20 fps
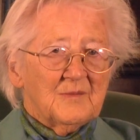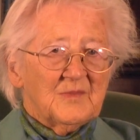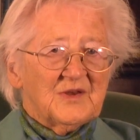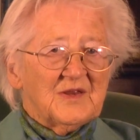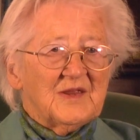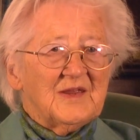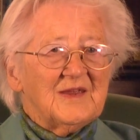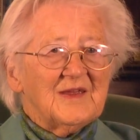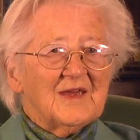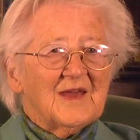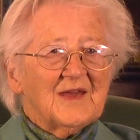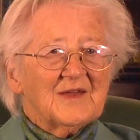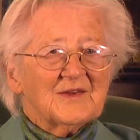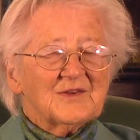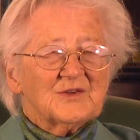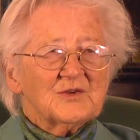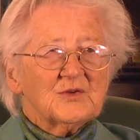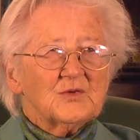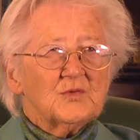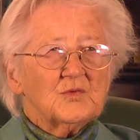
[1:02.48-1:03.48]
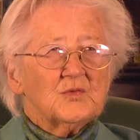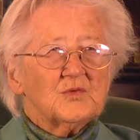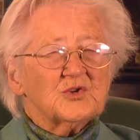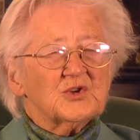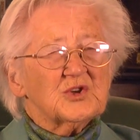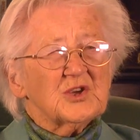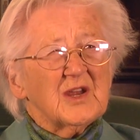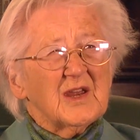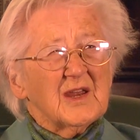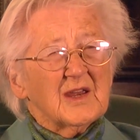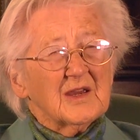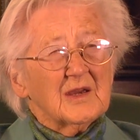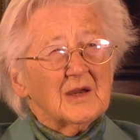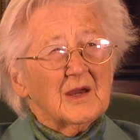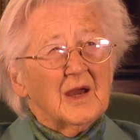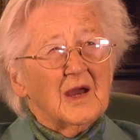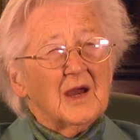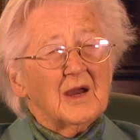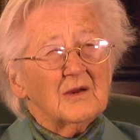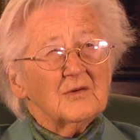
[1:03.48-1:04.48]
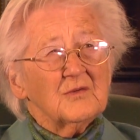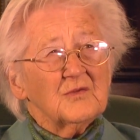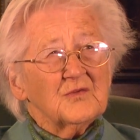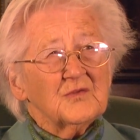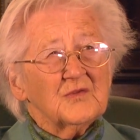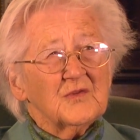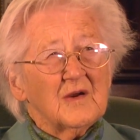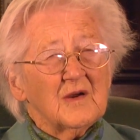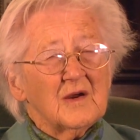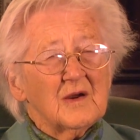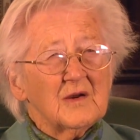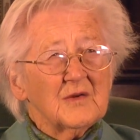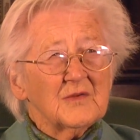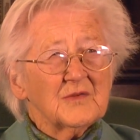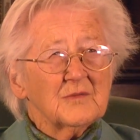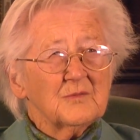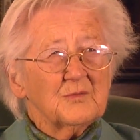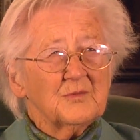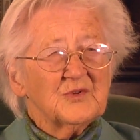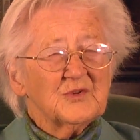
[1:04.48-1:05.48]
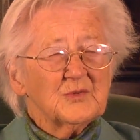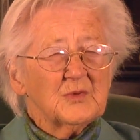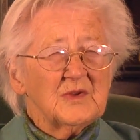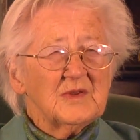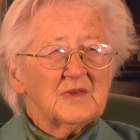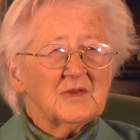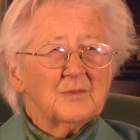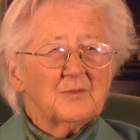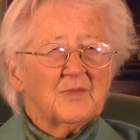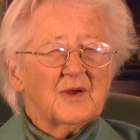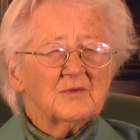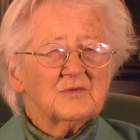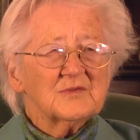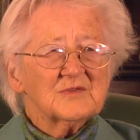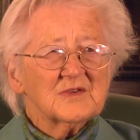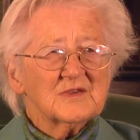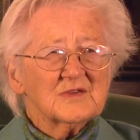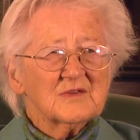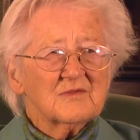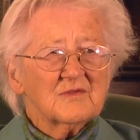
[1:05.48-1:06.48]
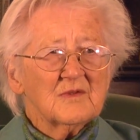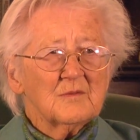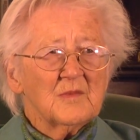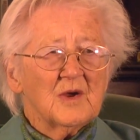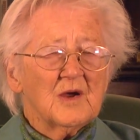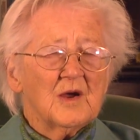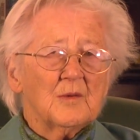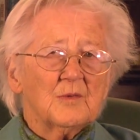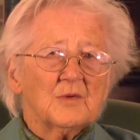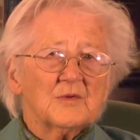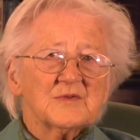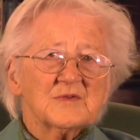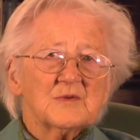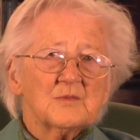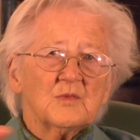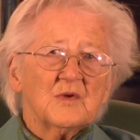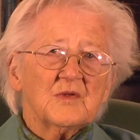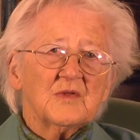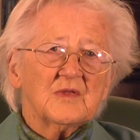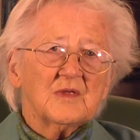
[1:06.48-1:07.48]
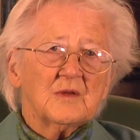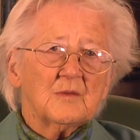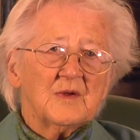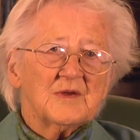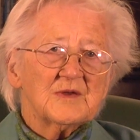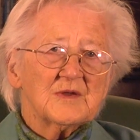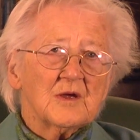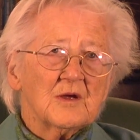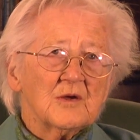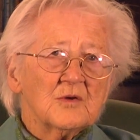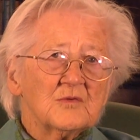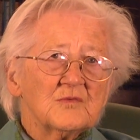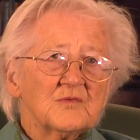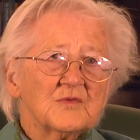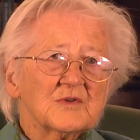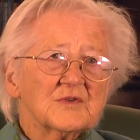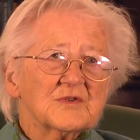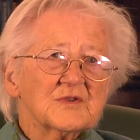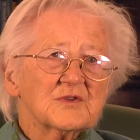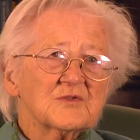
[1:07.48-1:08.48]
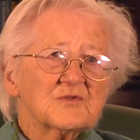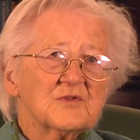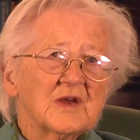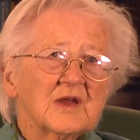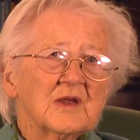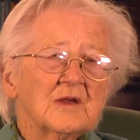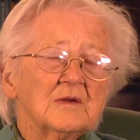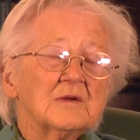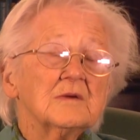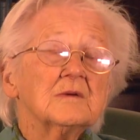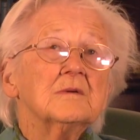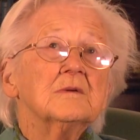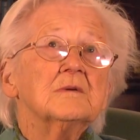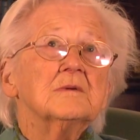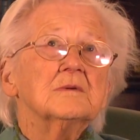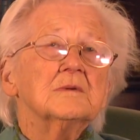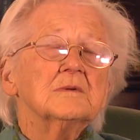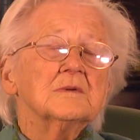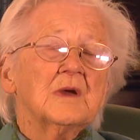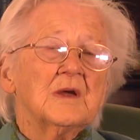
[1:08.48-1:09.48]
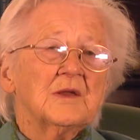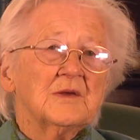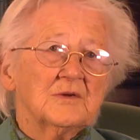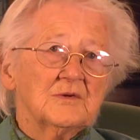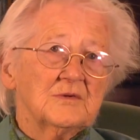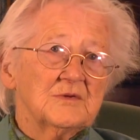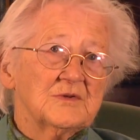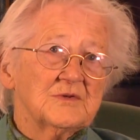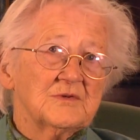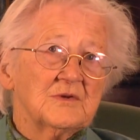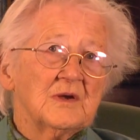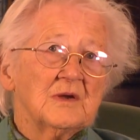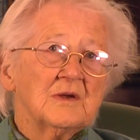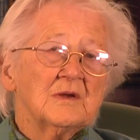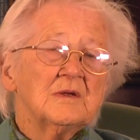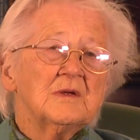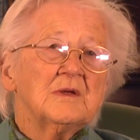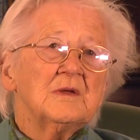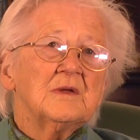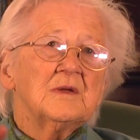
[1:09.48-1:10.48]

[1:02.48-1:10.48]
But he had to check how far between the bounces of the marbles and whether they went over a string or under a string